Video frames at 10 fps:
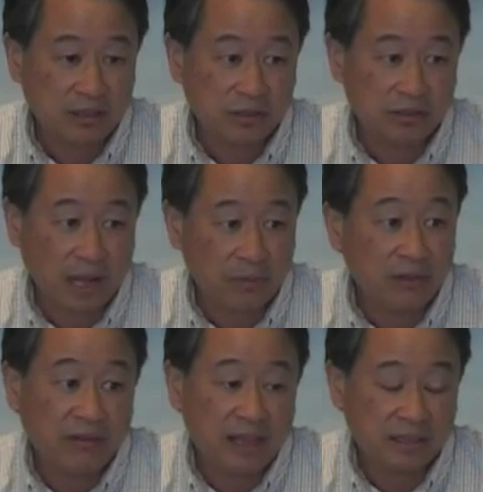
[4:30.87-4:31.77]
issues that
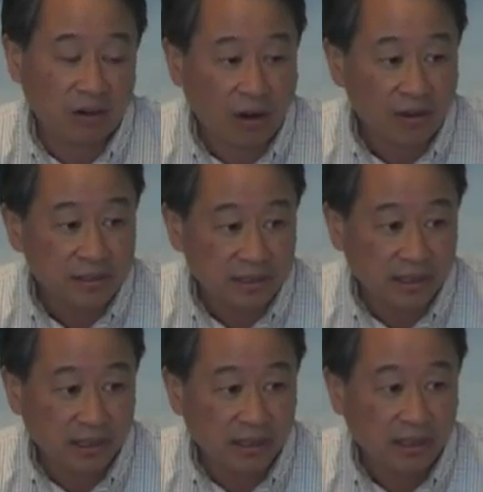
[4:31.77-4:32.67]
we face in our
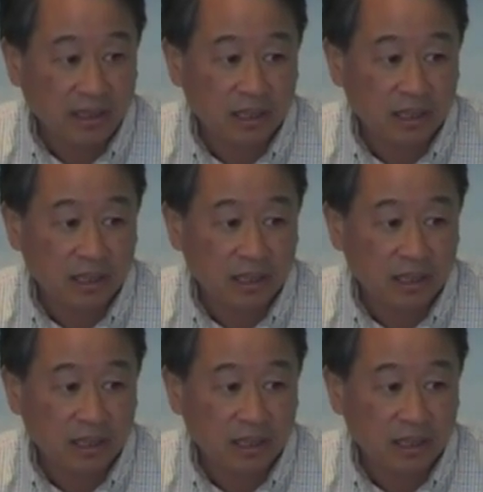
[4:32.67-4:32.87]
city